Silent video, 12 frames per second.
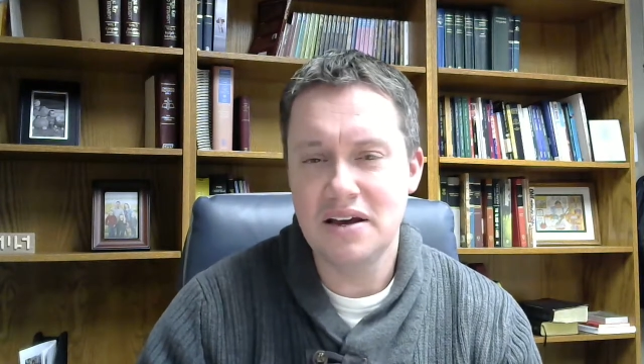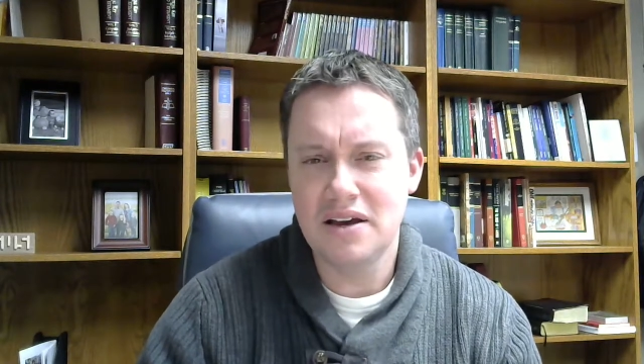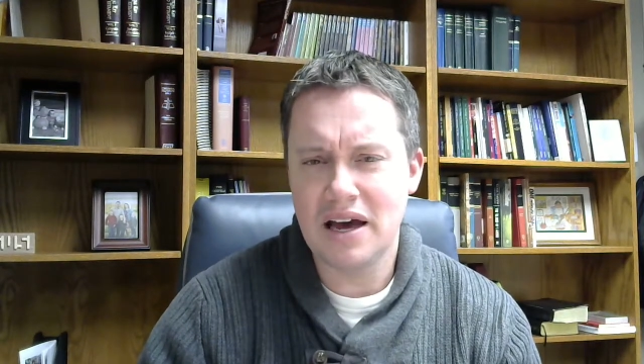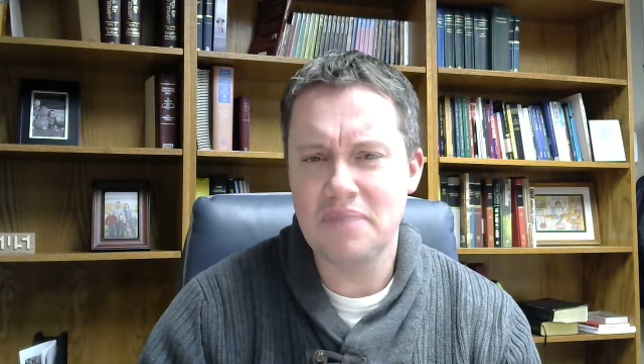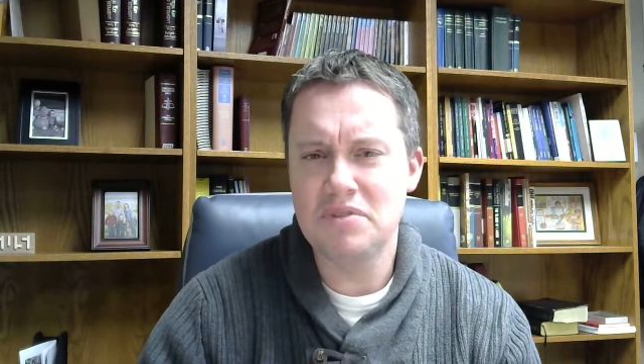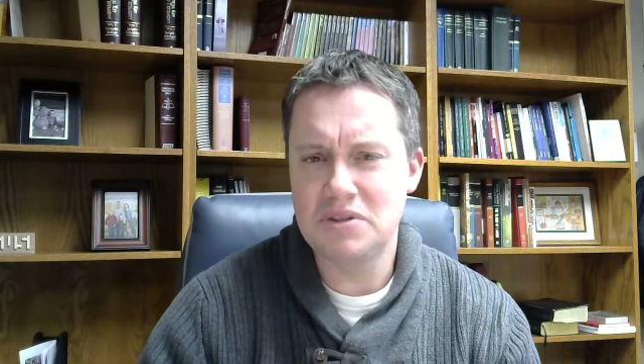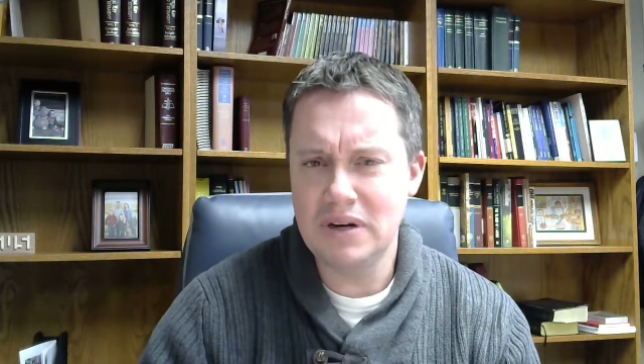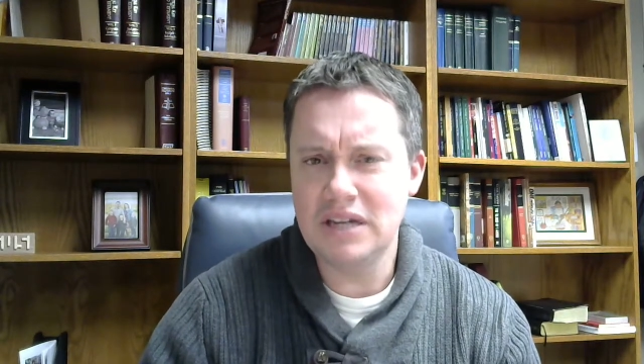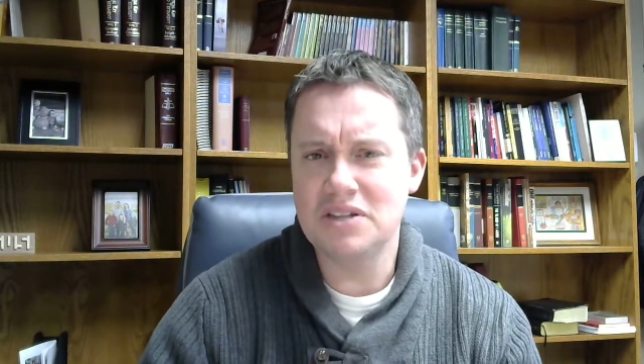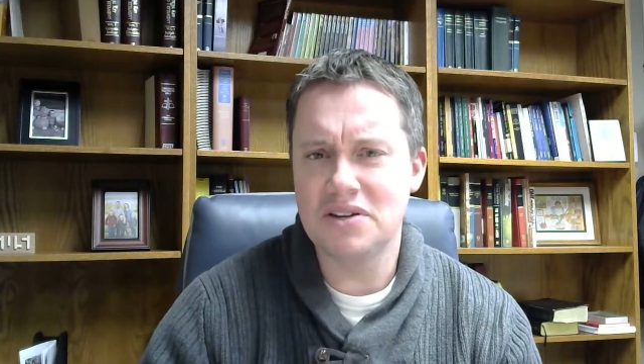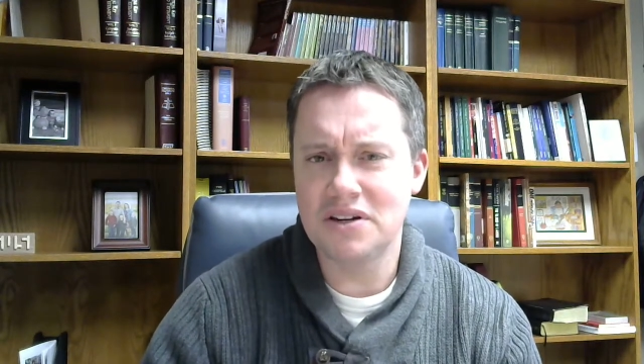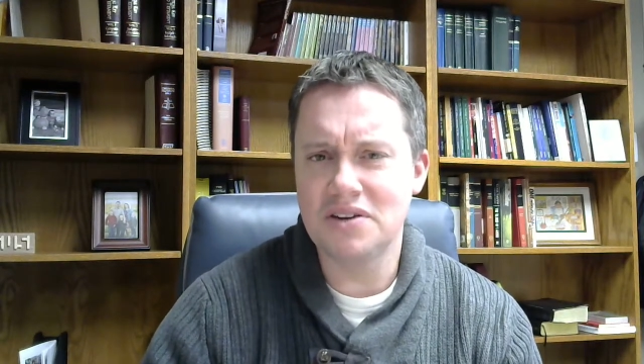I'm pretty
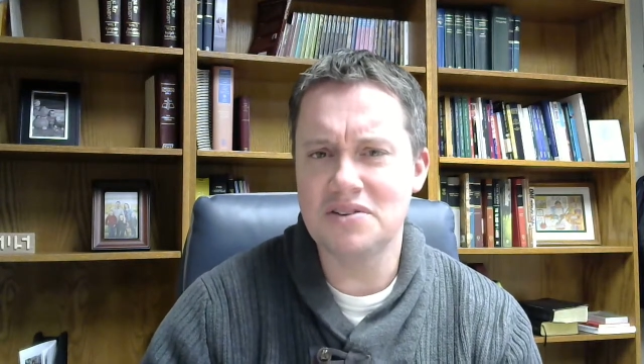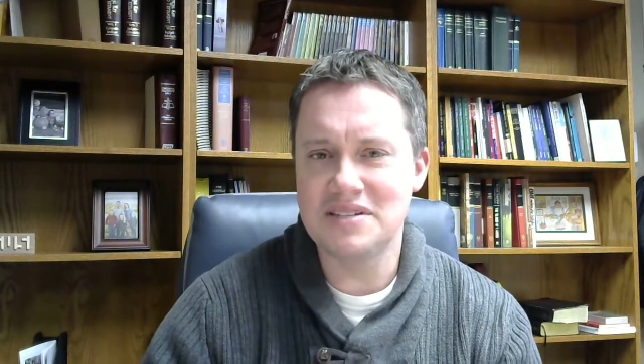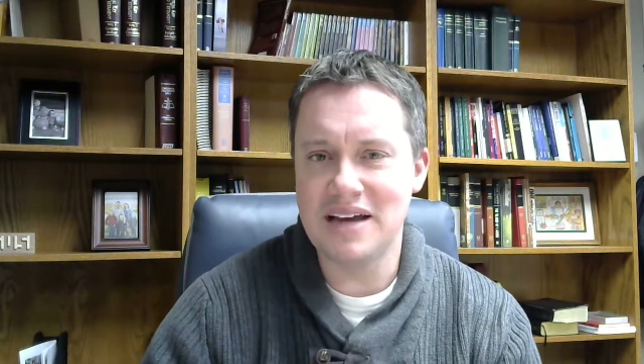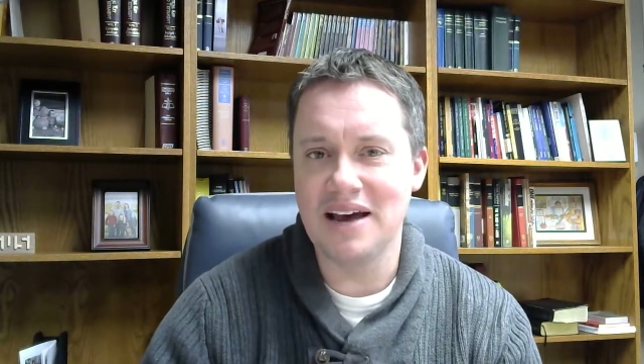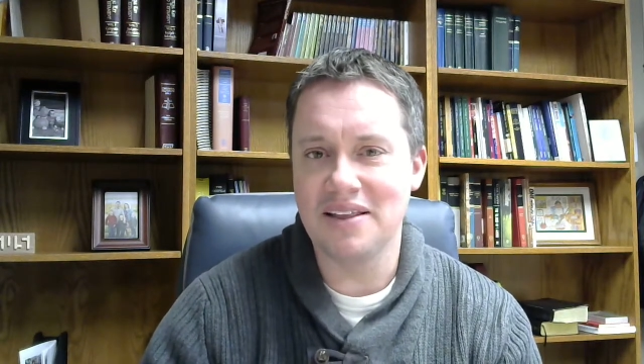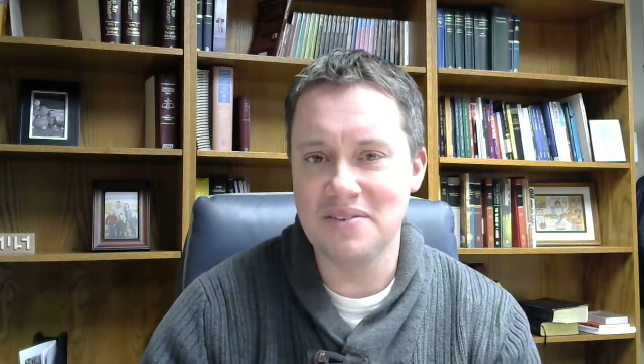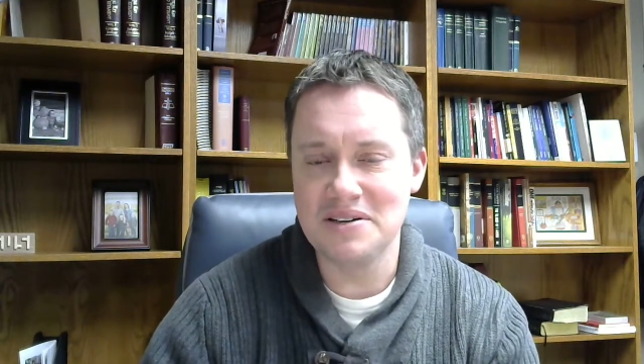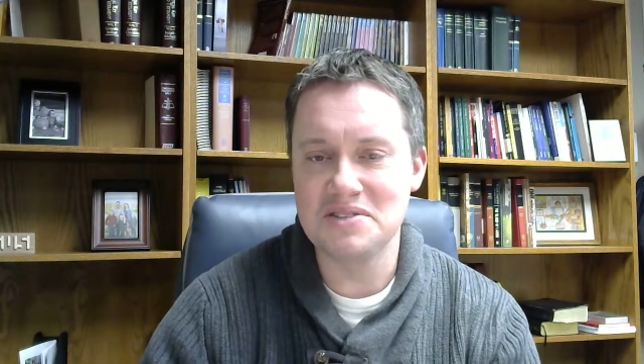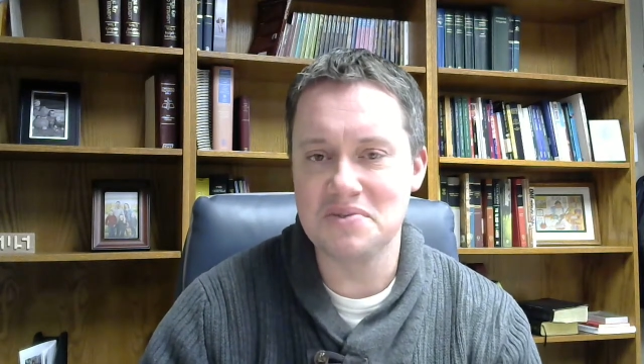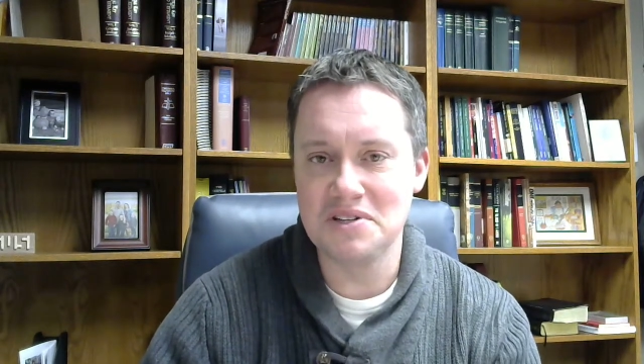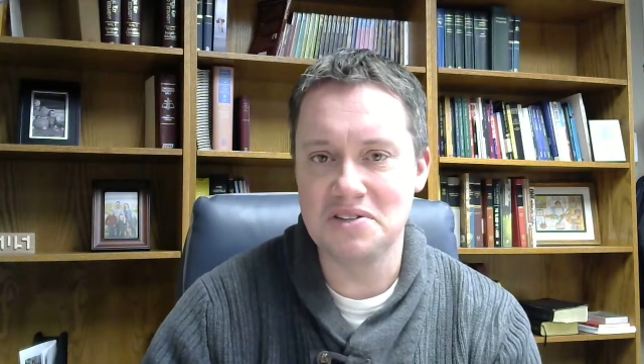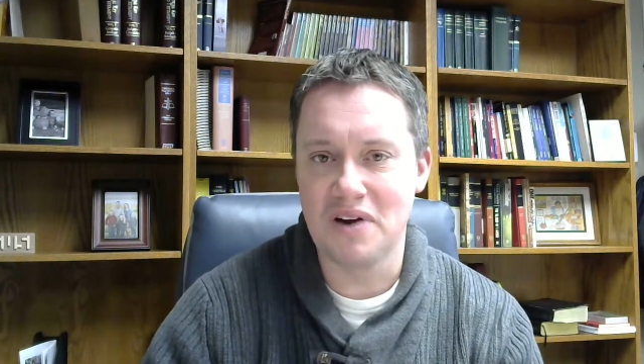sure their salaries
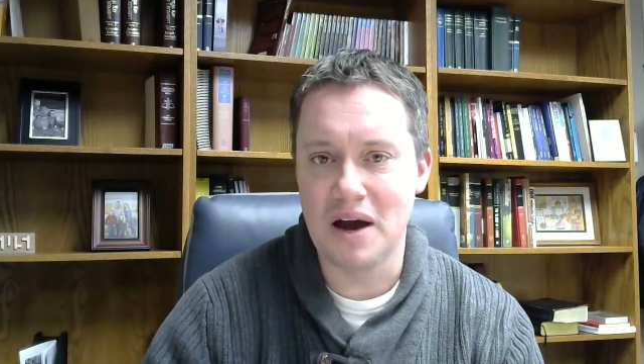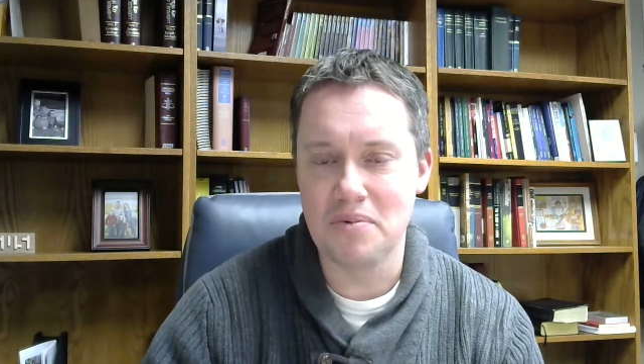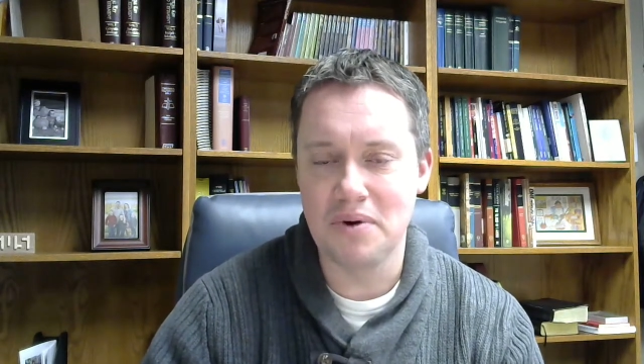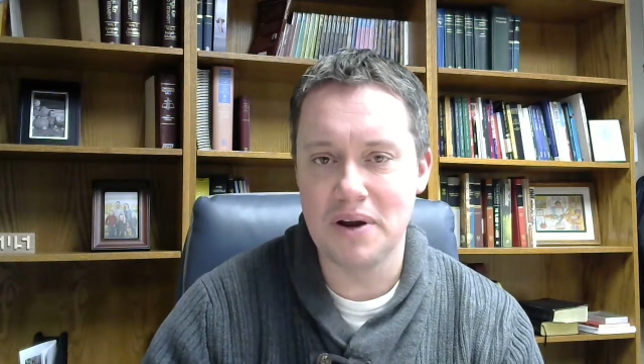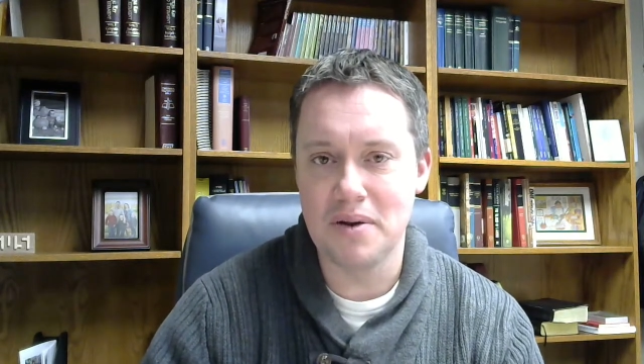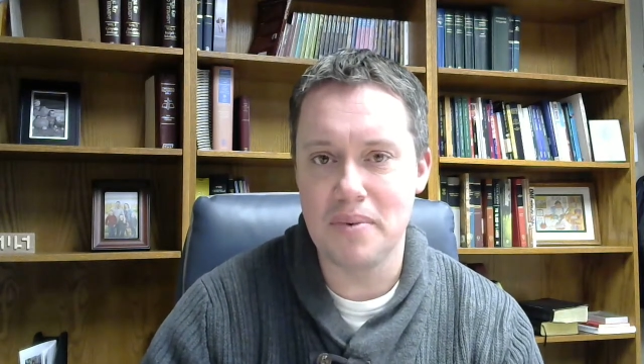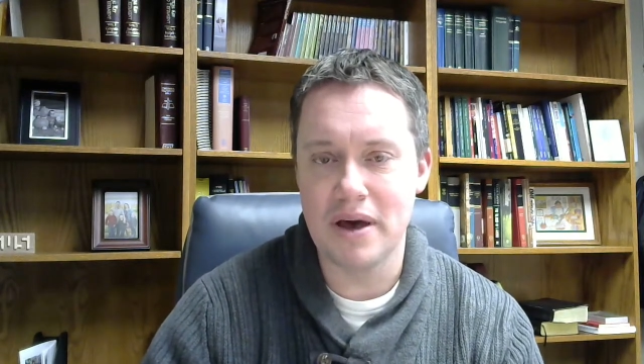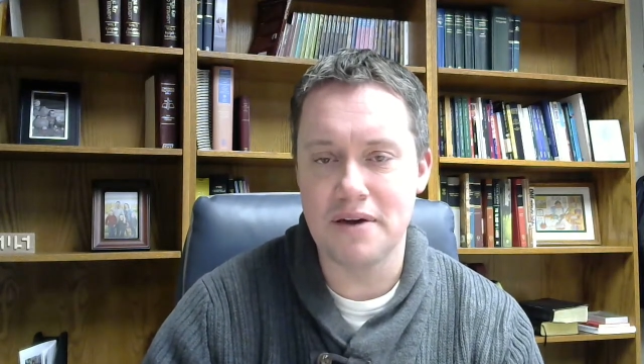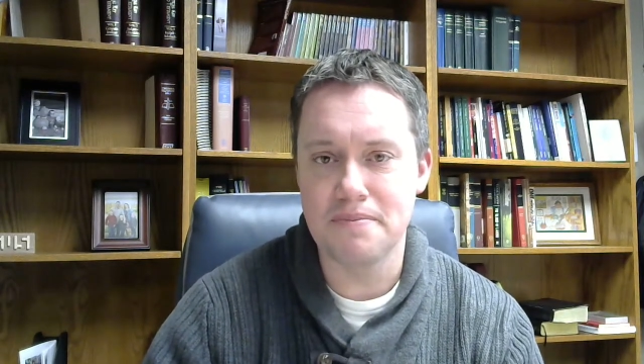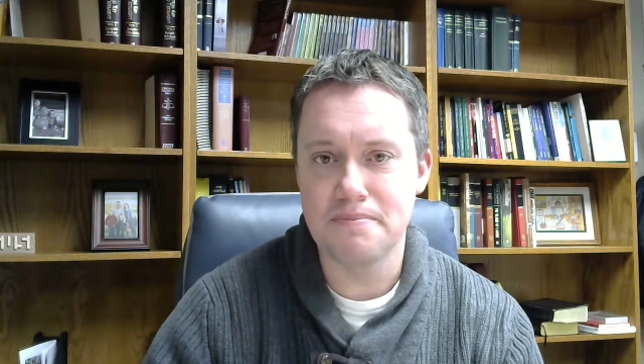would drop quite a bit.